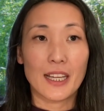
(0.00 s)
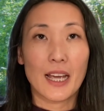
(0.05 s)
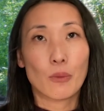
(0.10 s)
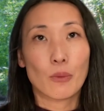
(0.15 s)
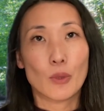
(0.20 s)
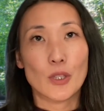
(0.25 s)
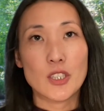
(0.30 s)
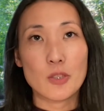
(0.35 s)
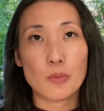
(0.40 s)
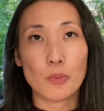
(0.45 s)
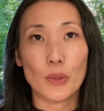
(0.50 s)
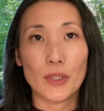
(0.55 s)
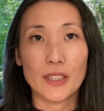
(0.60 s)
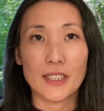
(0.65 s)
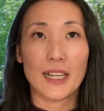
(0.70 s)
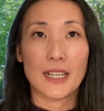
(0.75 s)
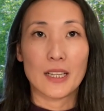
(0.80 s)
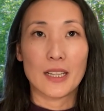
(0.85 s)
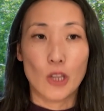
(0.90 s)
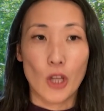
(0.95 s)
at which
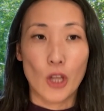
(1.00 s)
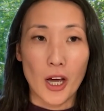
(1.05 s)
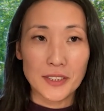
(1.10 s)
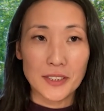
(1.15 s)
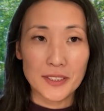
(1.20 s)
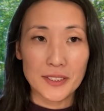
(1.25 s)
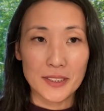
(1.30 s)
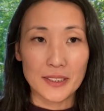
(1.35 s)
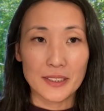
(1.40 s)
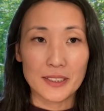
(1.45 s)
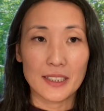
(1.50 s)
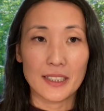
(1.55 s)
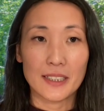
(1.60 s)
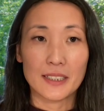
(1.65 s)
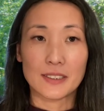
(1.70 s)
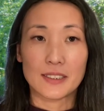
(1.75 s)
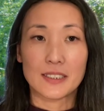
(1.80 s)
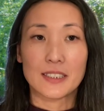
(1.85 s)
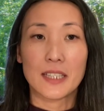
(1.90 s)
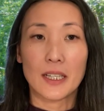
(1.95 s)
point I lost it
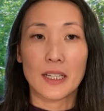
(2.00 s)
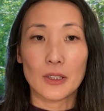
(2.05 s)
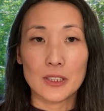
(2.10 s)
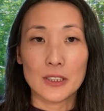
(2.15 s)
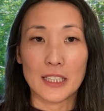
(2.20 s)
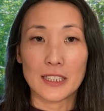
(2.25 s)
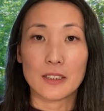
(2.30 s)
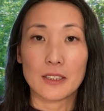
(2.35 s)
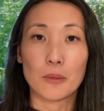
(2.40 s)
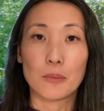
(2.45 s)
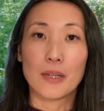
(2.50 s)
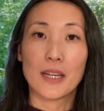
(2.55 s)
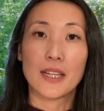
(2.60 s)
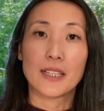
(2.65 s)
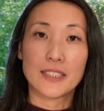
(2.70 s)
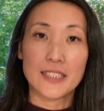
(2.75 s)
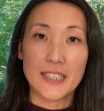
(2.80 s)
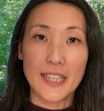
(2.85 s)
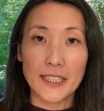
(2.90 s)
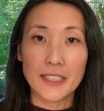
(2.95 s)
and yelled at them
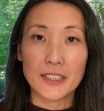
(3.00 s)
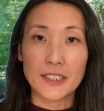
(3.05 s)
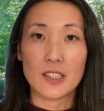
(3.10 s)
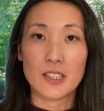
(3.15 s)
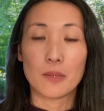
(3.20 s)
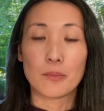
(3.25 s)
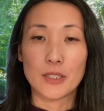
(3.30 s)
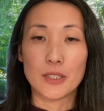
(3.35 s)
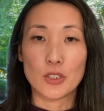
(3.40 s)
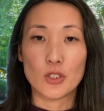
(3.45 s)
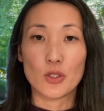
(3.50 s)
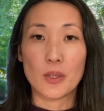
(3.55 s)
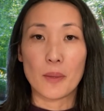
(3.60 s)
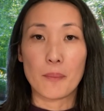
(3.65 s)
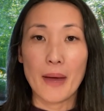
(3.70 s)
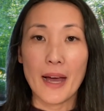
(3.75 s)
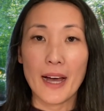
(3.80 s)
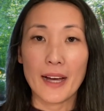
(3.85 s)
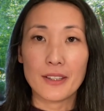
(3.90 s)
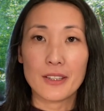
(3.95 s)
and yanked them into the
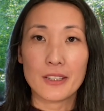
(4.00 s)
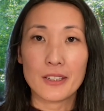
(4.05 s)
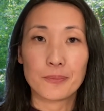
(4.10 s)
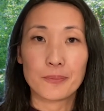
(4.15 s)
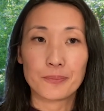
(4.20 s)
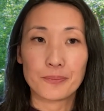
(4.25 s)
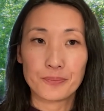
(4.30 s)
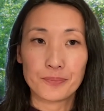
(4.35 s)
bath."